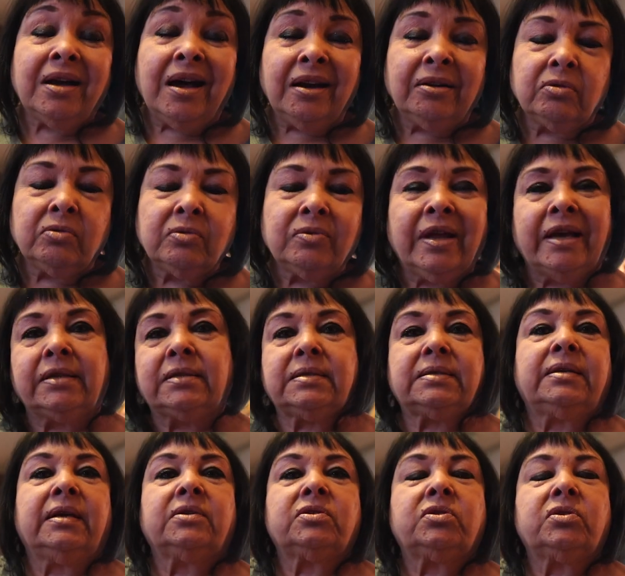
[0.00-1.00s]
I don't like
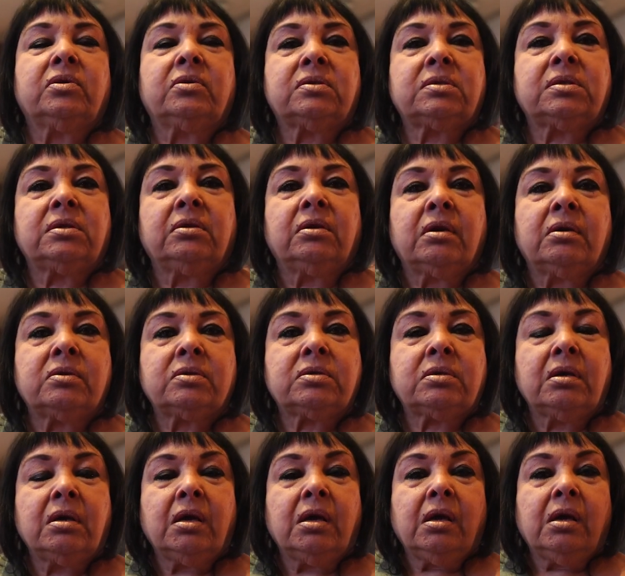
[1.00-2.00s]
station
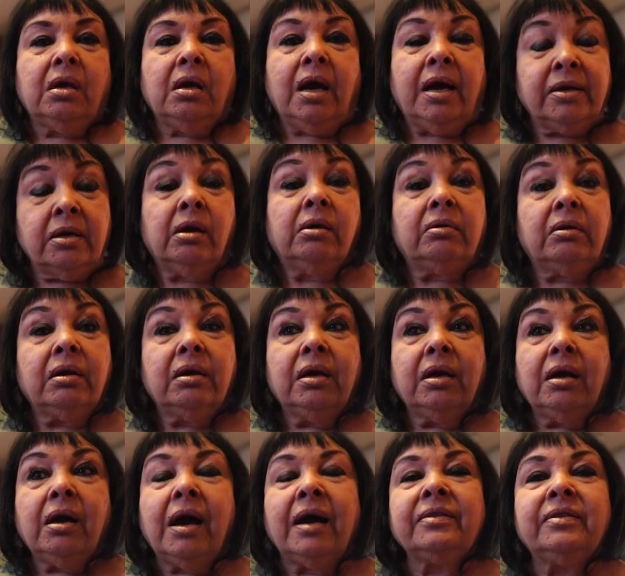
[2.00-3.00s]
casinos. I don't.
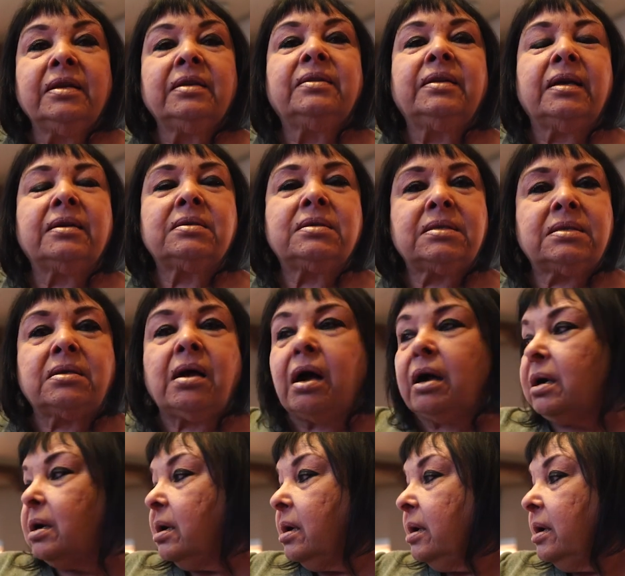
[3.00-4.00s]
I think they suck.
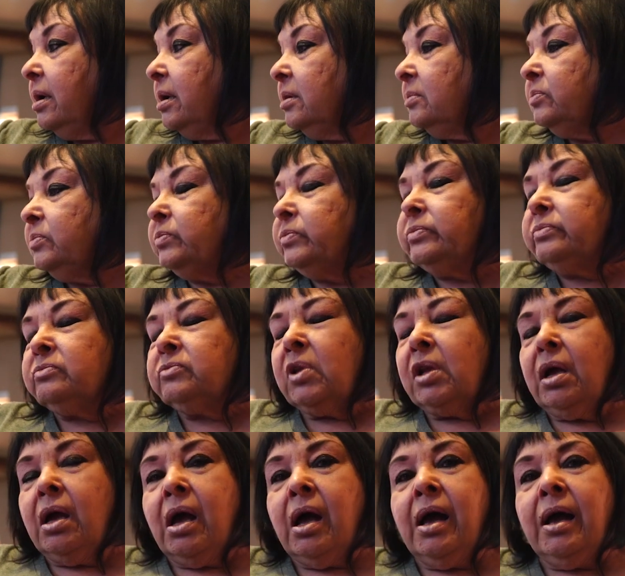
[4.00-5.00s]

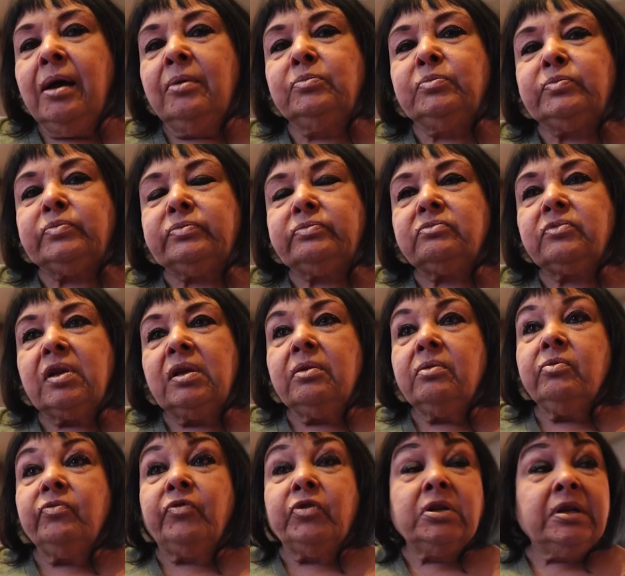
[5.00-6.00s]
Um,
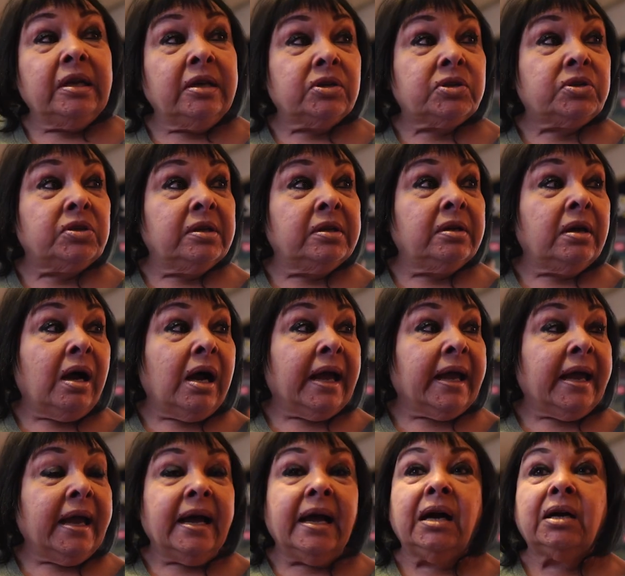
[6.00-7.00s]
Venetian,
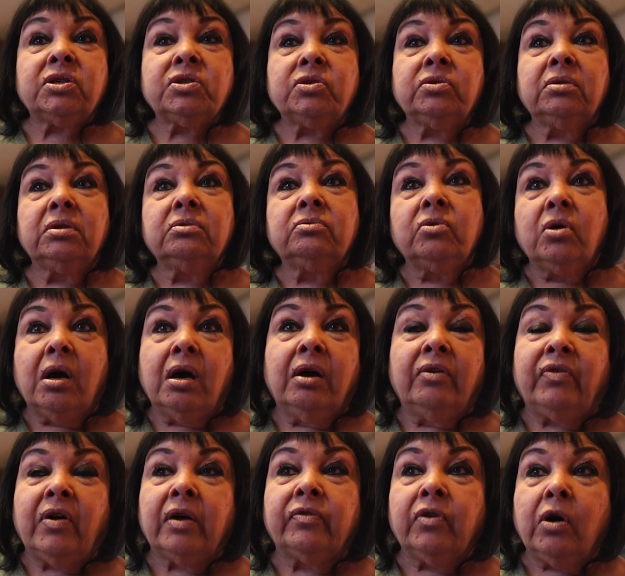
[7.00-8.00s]
I actually
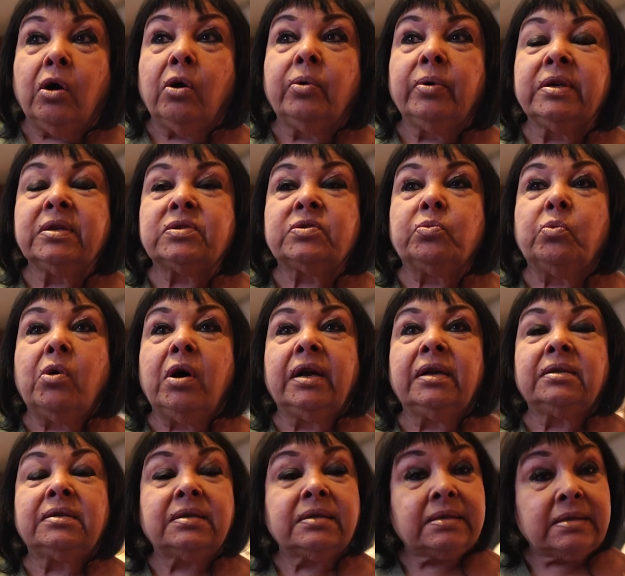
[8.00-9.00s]
love. I've always
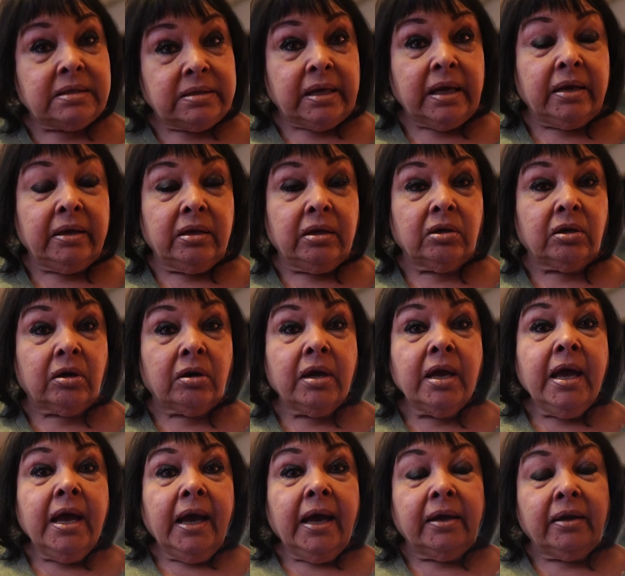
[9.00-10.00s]
wanted to stay here,
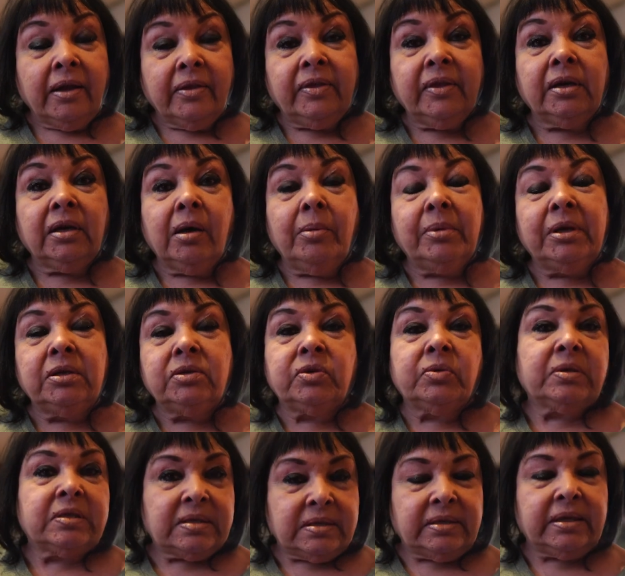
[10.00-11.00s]
and I think I'm going to
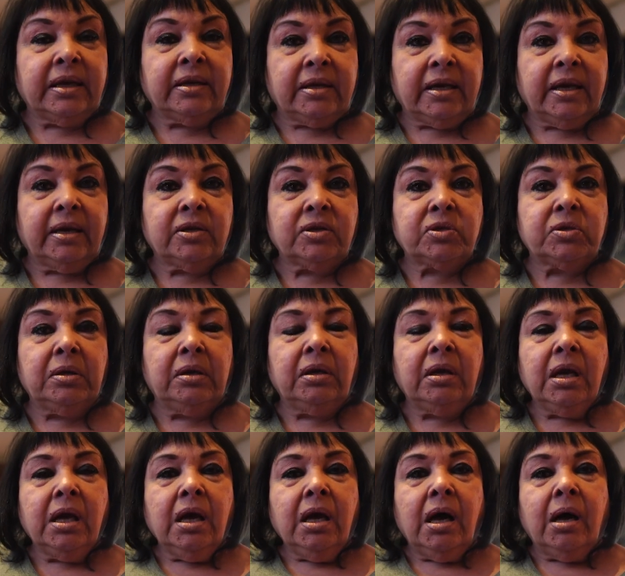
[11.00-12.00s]
do a staycation.
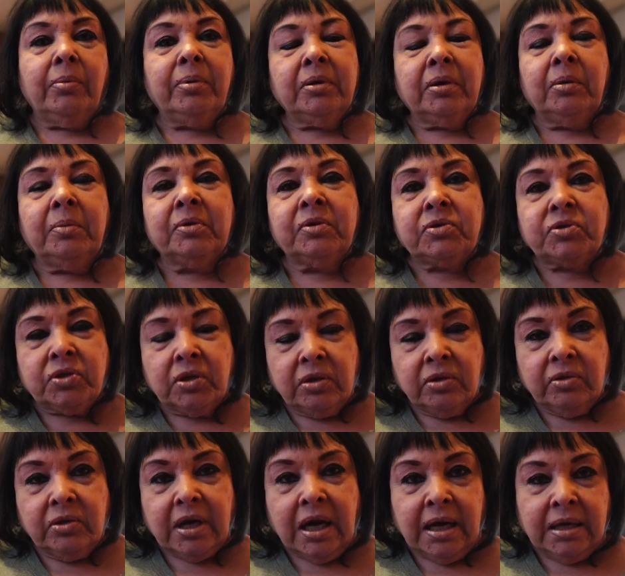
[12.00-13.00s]
I'll be able to show
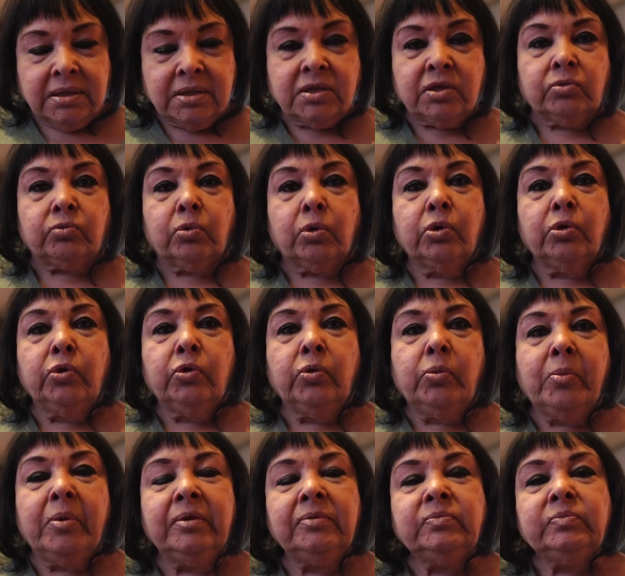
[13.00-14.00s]
you guys the
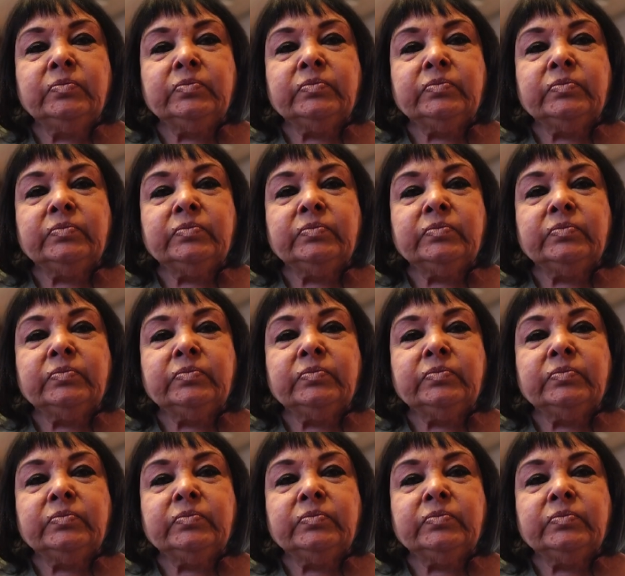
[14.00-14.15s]
room.